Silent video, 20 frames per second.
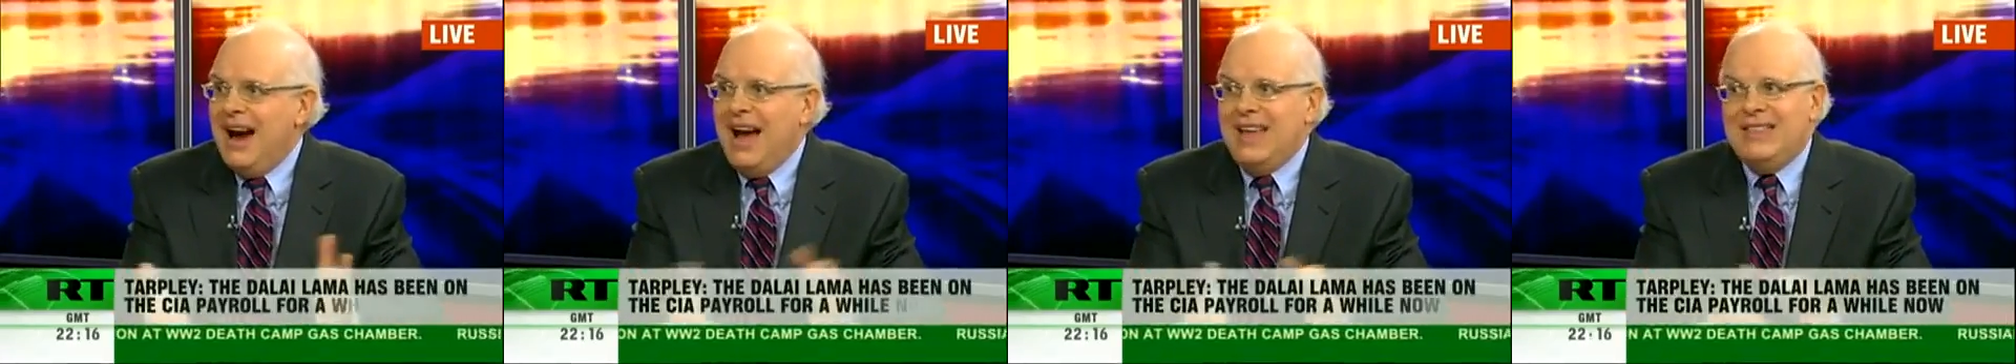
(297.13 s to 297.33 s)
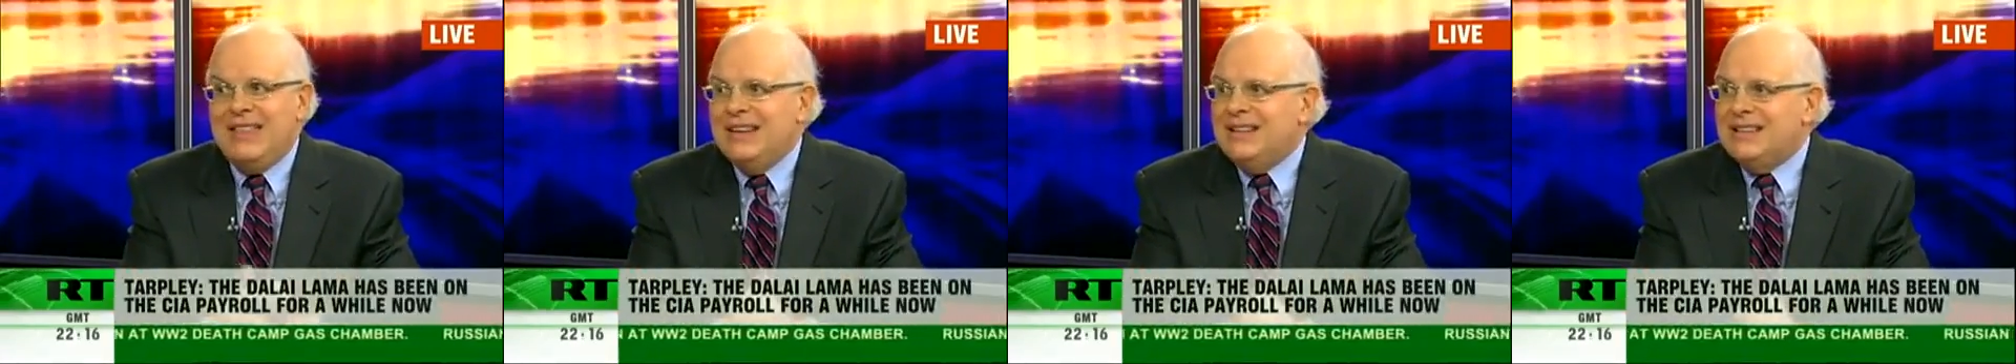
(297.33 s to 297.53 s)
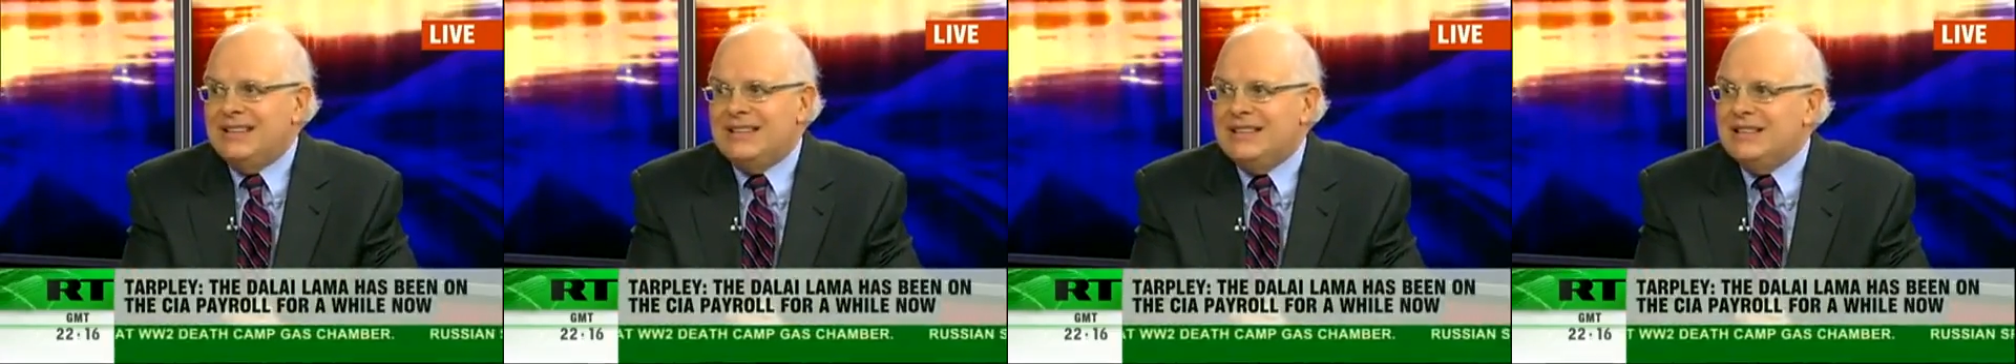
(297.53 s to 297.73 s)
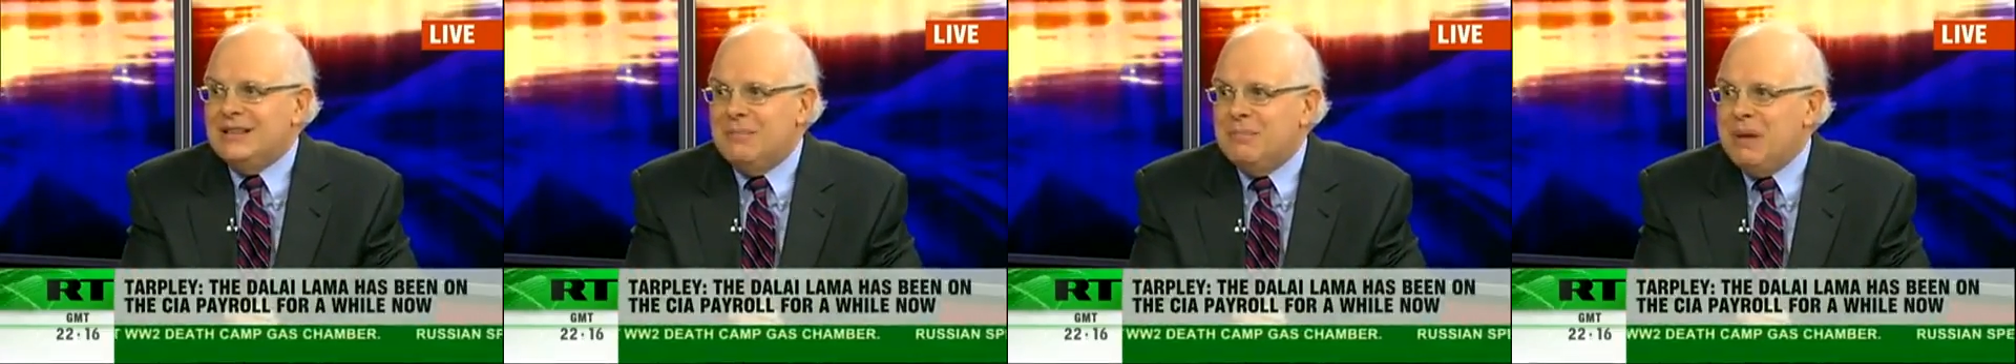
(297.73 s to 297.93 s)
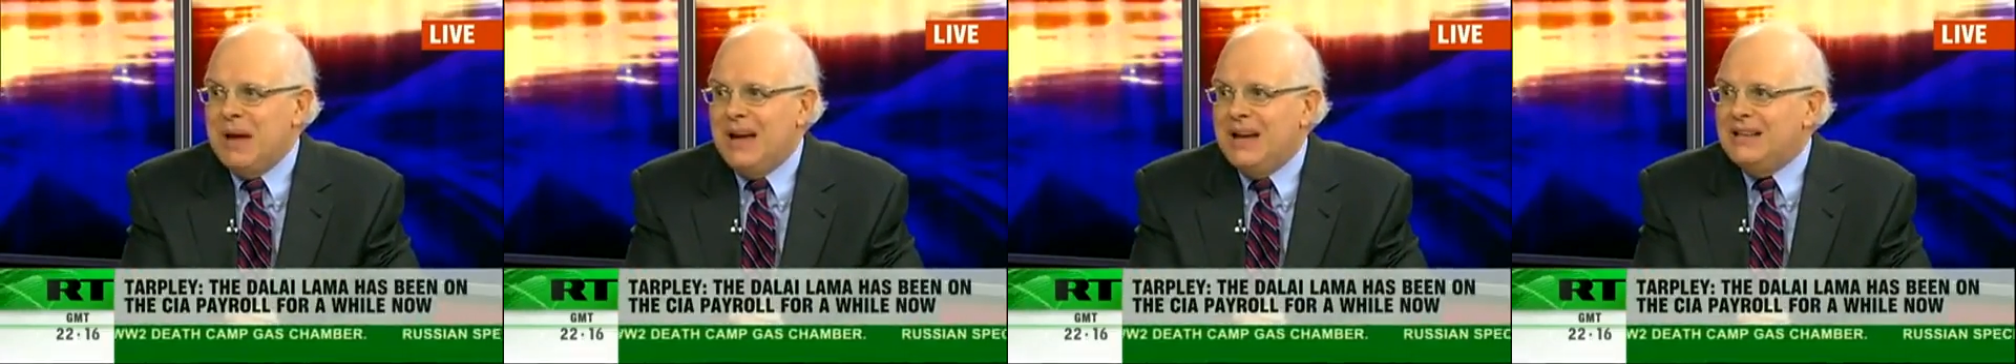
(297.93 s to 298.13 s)
I think this is
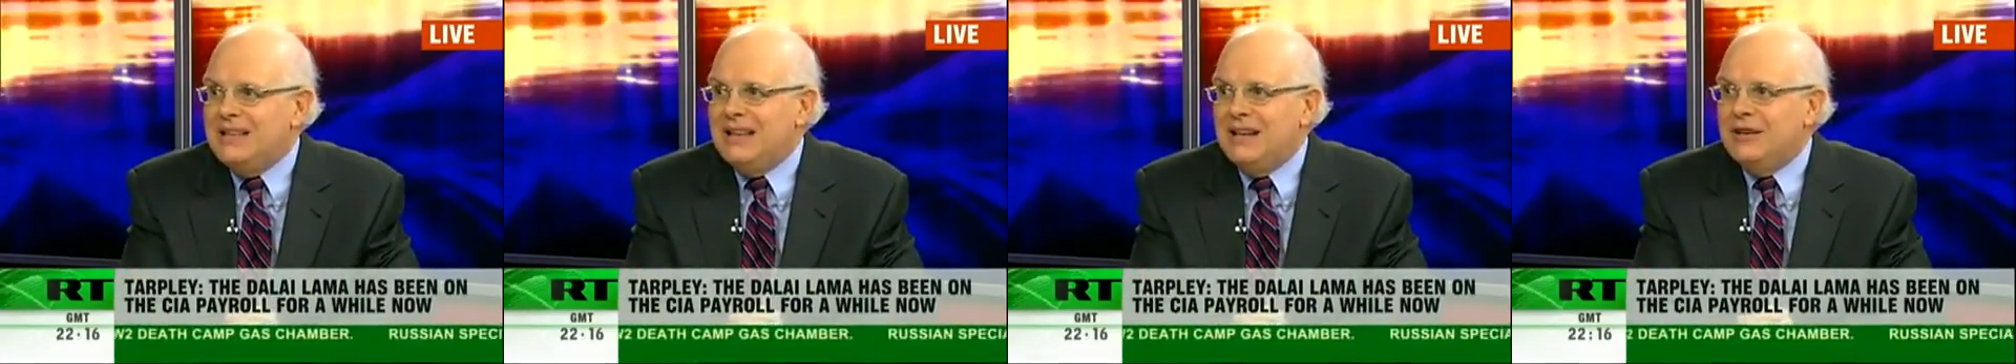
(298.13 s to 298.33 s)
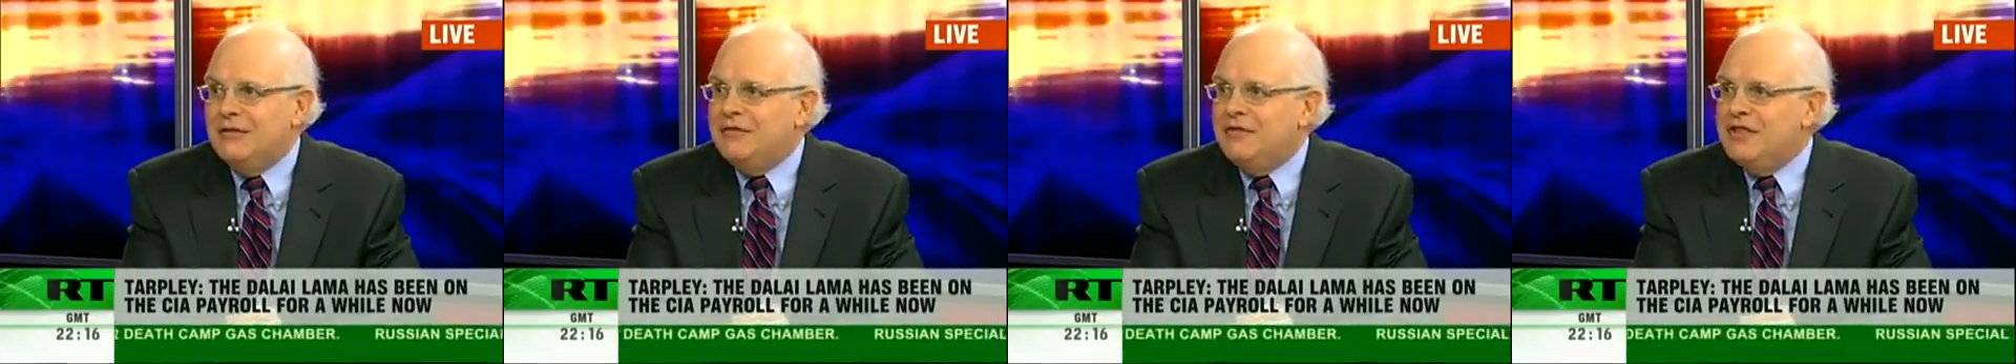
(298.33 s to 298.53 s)
a bad deal